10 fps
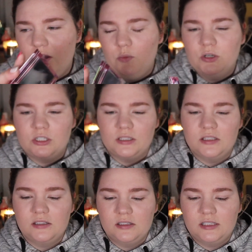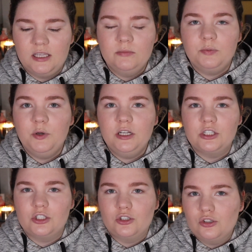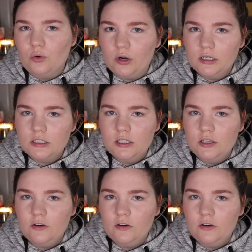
which seems pretty short